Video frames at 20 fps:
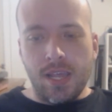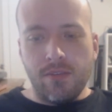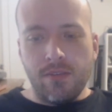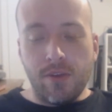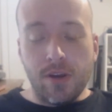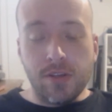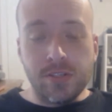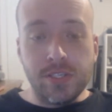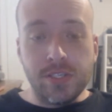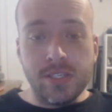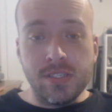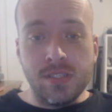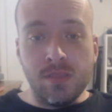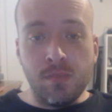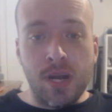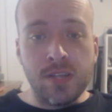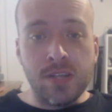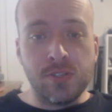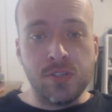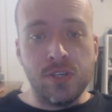Versus the
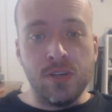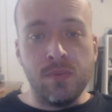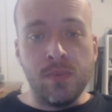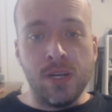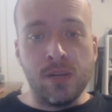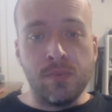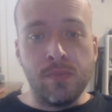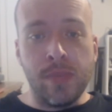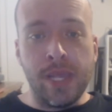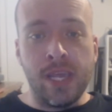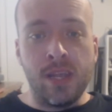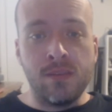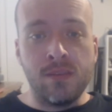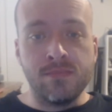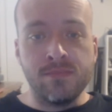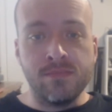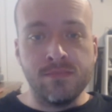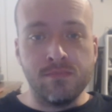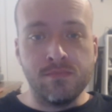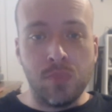monster among
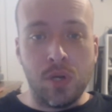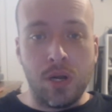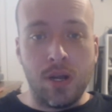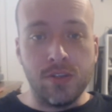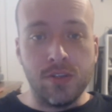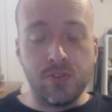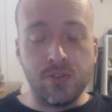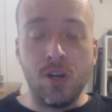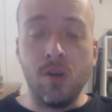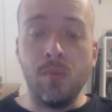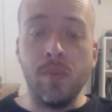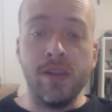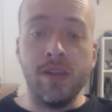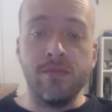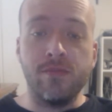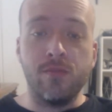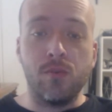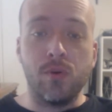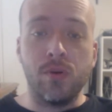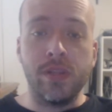men, Braun
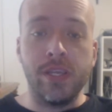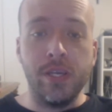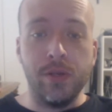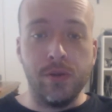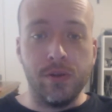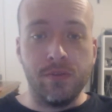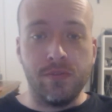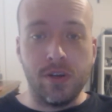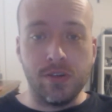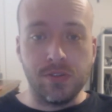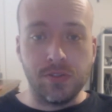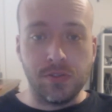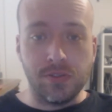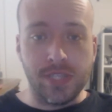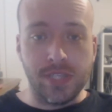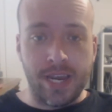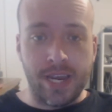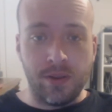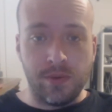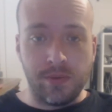Strowman, for the Universal
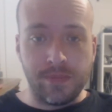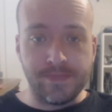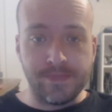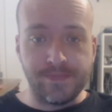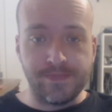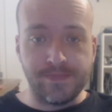title.